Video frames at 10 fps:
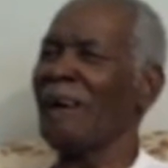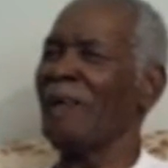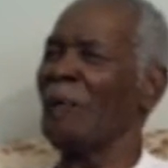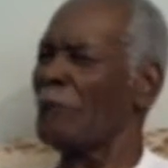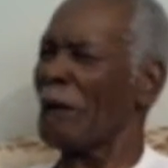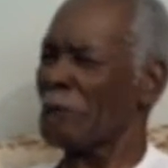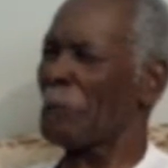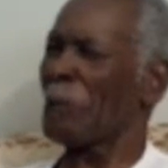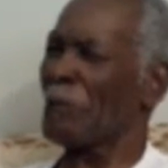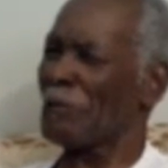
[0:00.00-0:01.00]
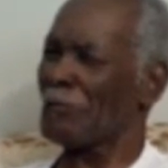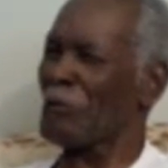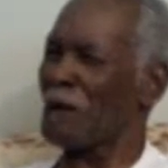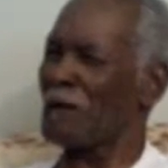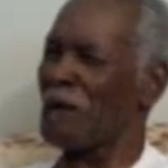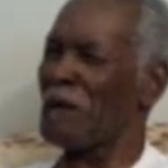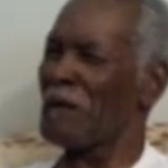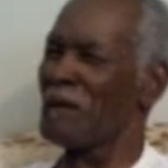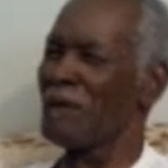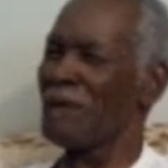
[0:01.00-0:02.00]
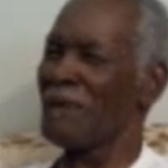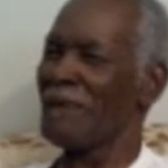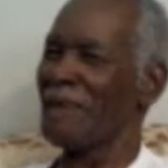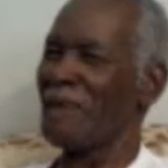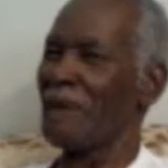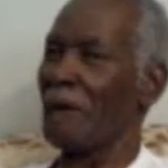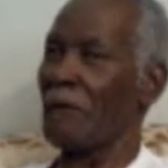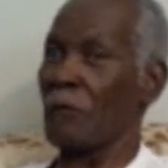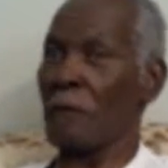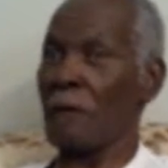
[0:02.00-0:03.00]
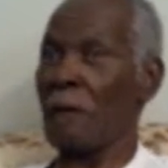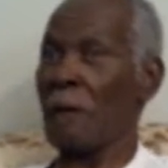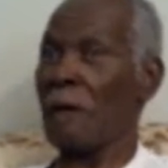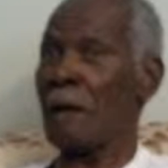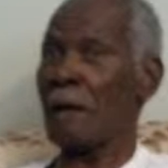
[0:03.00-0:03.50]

would you like to put a restaurant in here? Mm -hmm. I mm-hmm. said, yeah.